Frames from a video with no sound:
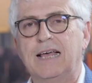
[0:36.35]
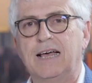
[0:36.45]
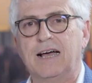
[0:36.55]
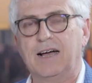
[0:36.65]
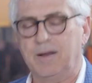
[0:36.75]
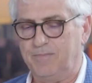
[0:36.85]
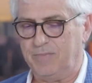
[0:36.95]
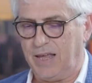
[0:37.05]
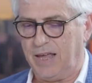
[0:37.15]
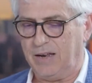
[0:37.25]

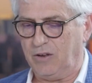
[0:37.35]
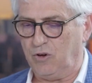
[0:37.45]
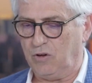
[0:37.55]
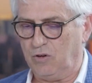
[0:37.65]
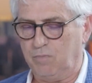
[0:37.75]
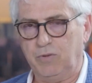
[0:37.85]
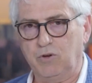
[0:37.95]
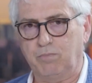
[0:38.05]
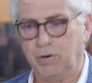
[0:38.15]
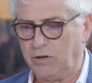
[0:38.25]
And
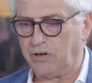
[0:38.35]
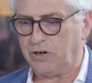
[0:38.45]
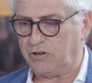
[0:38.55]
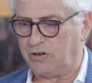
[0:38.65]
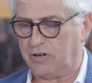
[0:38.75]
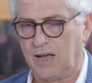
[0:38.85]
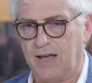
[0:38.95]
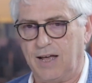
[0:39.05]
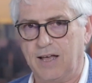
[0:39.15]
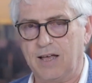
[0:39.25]
you purchased
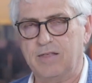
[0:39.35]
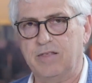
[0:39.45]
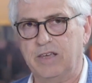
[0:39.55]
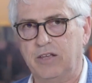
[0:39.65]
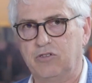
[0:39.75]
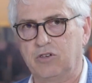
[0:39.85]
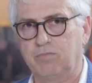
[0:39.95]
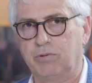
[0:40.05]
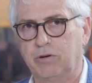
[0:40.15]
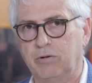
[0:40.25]
these
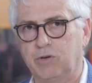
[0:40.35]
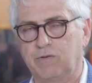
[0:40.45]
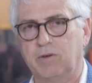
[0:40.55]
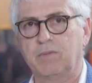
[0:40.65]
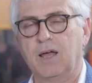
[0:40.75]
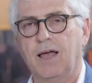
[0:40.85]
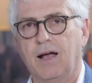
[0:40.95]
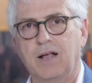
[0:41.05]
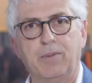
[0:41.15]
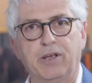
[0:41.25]
computers from
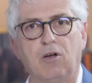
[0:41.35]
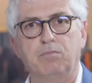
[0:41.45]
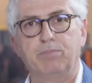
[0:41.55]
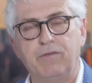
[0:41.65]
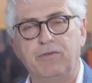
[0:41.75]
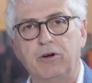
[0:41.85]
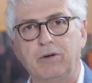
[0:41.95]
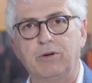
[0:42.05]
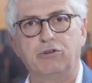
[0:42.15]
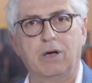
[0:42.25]
a company called
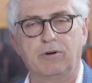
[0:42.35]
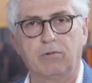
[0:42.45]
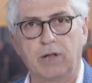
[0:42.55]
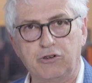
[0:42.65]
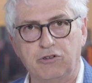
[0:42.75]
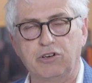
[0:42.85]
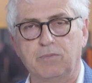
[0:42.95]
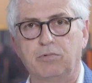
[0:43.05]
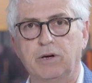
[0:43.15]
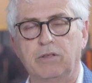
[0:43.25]
Bitfury, which you have a
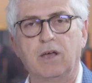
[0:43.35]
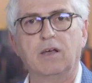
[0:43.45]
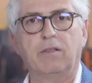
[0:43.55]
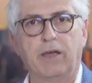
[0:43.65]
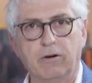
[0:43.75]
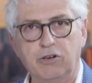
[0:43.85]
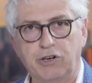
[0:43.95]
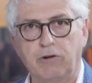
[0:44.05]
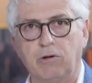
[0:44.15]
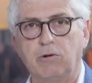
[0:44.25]
relationship with. They are a
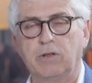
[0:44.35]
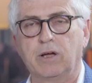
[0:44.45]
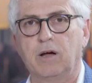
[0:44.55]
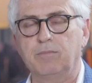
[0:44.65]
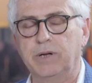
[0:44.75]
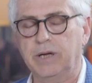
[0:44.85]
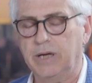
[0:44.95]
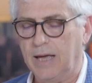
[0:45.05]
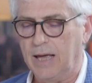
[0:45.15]
shareholder in the company.